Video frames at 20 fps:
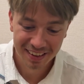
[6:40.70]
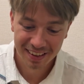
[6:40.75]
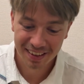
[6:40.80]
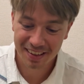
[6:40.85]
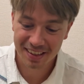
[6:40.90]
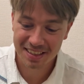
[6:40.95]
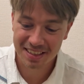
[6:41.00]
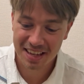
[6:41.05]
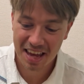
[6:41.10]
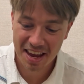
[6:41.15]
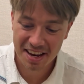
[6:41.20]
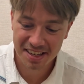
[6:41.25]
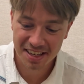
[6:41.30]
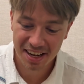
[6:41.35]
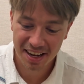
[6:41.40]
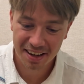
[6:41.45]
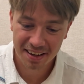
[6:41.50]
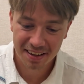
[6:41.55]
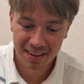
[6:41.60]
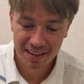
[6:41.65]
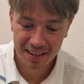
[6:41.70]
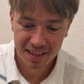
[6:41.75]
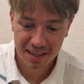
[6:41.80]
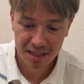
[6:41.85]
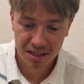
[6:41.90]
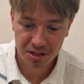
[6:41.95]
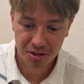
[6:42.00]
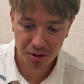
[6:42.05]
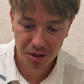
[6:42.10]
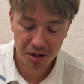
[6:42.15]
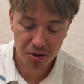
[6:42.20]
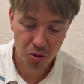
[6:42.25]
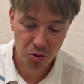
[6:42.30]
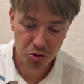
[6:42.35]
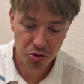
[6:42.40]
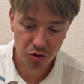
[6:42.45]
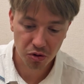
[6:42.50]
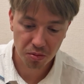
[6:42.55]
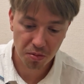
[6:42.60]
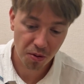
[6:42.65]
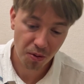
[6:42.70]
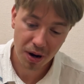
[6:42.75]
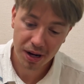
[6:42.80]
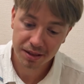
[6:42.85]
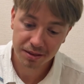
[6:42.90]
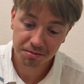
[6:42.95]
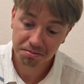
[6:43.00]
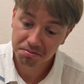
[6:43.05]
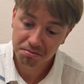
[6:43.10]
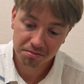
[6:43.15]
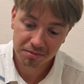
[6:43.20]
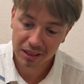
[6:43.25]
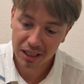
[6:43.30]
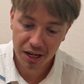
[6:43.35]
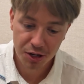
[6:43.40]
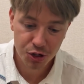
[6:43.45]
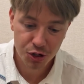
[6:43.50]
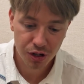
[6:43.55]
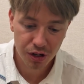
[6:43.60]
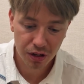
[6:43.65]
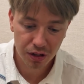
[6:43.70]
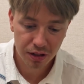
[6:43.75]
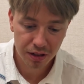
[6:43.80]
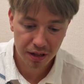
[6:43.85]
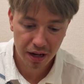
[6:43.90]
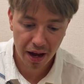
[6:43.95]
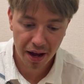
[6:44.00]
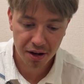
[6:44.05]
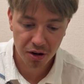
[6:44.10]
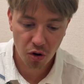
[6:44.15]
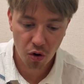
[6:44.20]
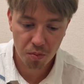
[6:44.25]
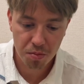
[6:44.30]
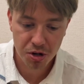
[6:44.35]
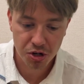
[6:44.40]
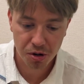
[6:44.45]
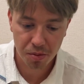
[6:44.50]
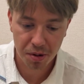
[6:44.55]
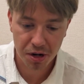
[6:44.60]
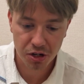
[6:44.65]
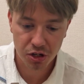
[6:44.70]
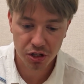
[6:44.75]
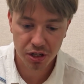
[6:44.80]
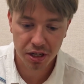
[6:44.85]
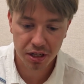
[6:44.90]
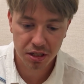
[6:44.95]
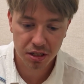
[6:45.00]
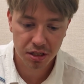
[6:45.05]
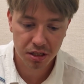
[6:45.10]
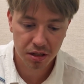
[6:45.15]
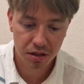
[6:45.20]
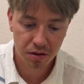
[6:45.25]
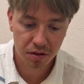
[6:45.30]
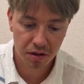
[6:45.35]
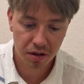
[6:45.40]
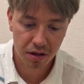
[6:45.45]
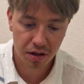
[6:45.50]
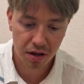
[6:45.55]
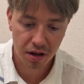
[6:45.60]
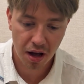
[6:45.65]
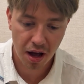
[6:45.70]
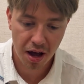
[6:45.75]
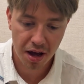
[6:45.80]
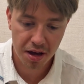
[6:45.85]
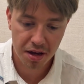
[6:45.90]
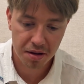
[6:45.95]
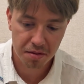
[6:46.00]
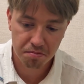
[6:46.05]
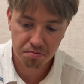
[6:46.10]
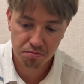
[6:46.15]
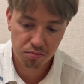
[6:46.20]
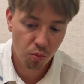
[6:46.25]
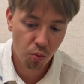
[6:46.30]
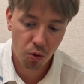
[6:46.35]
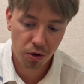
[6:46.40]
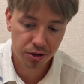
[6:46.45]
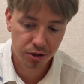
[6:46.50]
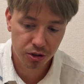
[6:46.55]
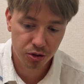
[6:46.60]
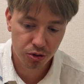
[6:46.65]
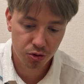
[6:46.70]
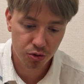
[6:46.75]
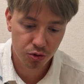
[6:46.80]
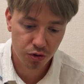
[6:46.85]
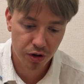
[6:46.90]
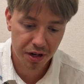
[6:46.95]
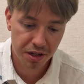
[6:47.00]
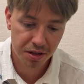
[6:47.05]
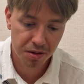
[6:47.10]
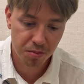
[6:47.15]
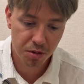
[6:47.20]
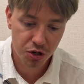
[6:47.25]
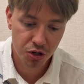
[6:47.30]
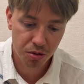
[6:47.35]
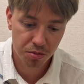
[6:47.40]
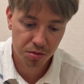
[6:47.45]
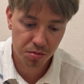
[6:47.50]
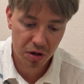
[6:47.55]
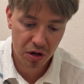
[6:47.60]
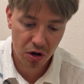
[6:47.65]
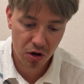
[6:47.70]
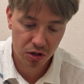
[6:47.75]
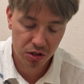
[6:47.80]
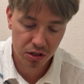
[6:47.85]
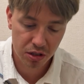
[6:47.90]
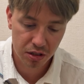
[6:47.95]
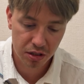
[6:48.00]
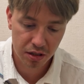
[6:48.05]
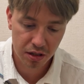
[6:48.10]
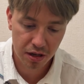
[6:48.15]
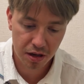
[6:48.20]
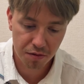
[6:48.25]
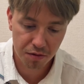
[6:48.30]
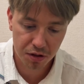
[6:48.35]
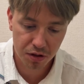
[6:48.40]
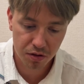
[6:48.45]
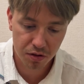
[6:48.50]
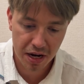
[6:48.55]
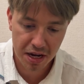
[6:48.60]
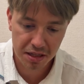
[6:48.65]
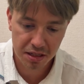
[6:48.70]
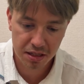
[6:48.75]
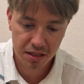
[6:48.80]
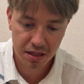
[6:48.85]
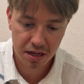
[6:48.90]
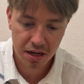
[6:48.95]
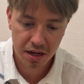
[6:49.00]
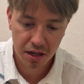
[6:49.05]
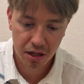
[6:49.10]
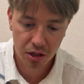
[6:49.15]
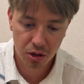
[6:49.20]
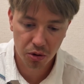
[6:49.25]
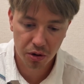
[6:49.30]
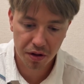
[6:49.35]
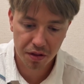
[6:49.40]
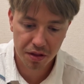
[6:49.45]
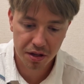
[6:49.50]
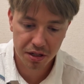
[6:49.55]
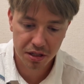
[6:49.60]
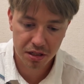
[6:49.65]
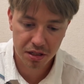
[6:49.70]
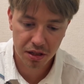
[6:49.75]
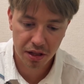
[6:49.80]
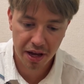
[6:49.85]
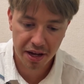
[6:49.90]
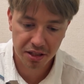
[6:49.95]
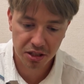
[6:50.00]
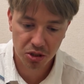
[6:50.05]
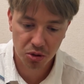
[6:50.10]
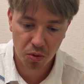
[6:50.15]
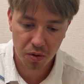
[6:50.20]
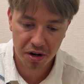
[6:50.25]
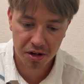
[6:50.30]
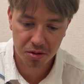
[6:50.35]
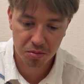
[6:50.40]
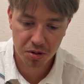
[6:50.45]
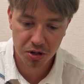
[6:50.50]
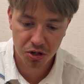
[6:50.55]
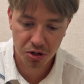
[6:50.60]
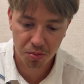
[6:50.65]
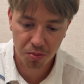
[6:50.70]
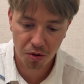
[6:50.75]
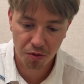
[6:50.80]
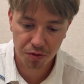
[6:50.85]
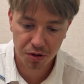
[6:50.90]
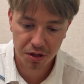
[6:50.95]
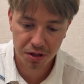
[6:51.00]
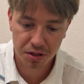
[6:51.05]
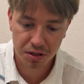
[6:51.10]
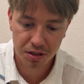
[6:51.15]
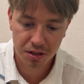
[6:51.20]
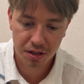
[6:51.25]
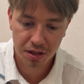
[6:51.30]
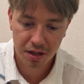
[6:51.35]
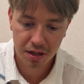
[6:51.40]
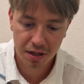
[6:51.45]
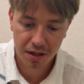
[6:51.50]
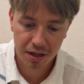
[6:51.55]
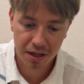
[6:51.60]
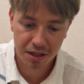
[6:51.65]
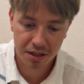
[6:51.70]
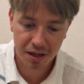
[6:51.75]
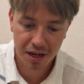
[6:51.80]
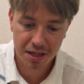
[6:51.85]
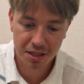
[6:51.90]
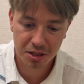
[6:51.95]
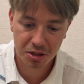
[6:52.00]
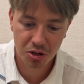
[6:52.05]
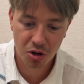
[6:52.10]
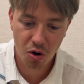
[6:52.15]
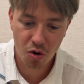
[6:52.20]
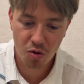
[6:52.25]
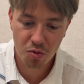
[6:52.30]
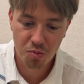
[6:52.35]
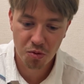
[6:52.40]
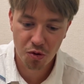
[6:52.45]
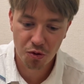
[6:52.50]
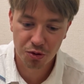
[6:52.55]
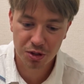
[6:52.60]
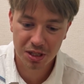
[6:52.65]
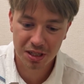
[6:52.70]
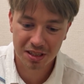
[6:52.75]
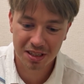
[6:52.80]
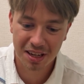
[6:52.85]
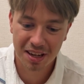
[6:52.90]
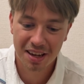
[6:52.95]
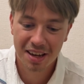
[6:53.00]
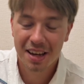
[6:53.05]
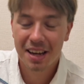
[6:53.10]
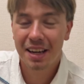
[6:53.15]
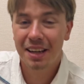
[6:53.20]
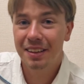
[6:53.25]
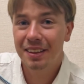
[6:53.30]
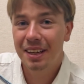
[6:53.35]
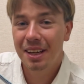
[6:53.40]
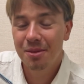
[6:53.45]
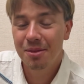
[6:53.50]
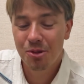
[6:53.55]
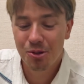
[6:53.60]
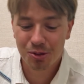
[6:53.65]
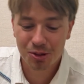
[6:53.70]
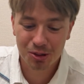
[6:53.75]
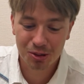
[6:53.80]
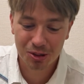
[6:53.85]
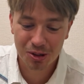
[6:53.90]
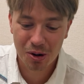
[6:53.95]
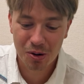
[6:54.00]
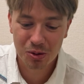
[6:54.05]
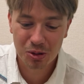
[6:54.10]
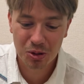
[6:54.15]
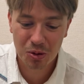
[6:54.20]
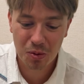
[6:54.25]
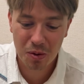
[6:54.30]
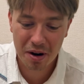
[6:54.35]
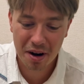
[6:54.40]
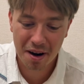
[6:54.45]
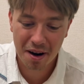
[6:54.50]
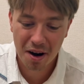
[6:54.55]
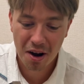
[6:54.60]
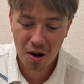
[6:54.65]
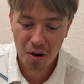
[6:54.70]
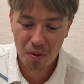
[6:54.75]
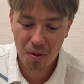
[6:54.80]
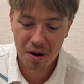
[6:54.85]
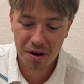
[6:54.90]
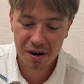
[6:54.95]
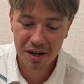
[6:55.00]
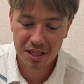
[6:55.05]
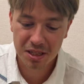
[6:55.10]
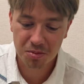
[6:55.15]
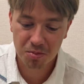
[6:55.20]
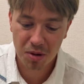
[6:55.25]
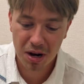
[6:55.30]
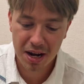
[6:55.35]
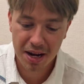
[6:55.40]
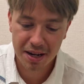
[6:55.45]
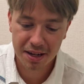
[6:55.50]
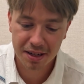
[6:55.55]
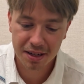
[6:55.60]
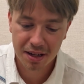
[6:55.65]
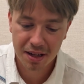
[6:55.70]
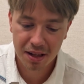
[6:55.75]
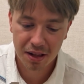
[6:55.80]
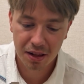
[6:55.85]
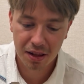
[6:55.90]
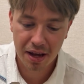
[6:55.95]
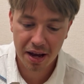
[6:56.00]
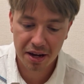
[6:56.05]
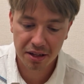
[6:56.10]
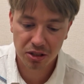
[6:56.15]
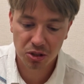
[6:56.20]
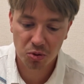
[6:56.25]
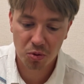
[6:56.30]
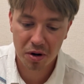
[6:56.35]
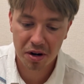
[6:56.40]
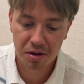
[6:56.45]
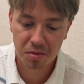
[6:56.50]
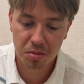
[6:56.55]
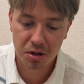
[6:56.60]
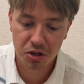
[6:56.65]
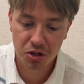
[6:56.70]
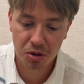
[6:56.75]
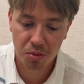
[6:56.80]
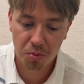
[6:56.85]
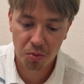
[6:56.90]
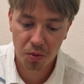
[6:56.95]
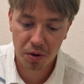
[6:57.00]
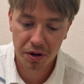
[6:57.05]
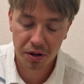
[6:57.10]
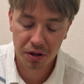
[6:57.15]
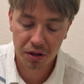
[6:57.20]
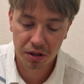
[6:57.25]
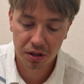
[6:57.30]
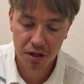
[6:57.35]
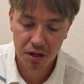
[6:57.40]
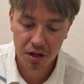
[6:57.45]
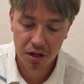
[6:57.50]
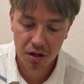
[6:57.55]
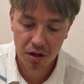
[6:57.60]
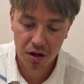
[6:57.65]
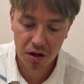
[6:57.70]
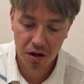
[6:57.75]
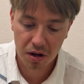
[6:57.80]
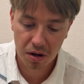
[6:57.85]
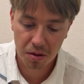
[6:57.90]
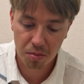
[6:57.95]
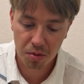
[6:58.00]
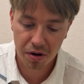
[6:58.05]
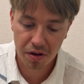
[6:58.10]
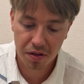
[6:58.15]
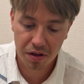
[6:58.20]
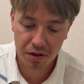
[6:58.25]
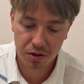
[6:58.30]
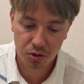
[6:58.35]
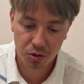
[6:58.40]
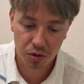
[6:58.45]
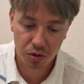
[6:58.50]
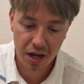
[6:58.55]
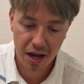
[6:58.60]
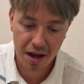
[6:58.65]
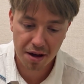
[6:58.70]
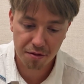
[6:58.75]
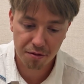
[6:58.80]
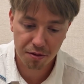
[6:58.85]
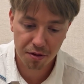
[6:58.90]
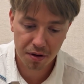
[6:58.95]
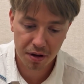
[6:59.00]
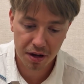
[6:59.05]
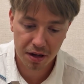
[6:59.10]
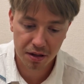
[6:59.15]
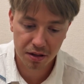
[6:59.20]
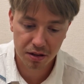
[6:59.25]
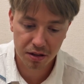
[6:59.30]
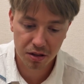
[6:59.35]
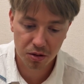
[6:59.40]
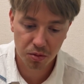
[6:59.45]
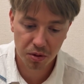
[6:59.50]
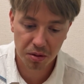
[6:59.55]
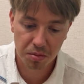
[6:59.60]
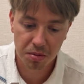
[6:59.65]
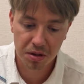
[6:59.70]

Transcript: that's the idea. So he goes rook b1, logical. I go bishop h6. I want to trade the bishops, because if he trades, look at this light squared bishop of his. It has no moves, it can move to no square, whereas my light squared bishop will breathe into life, and it will